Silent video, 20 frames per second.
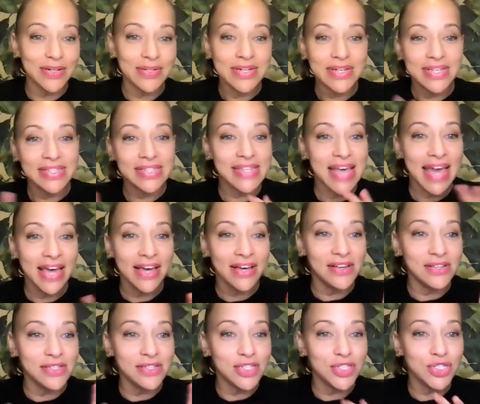
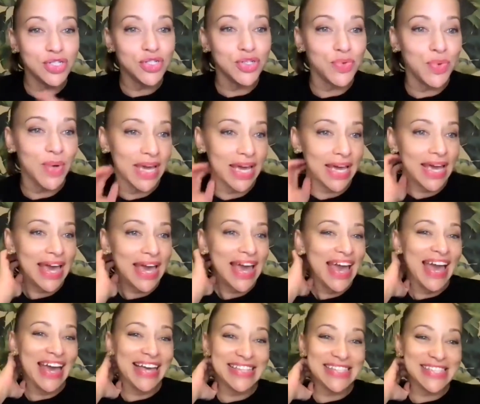sales, jewelry.
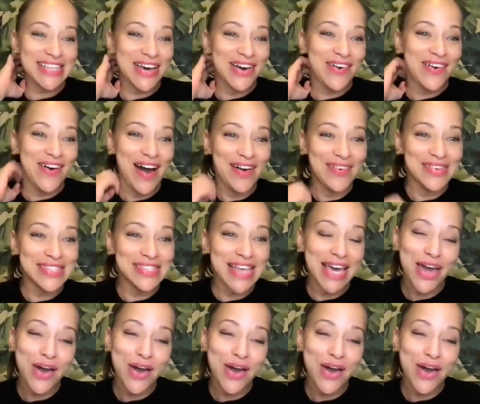And so I was like,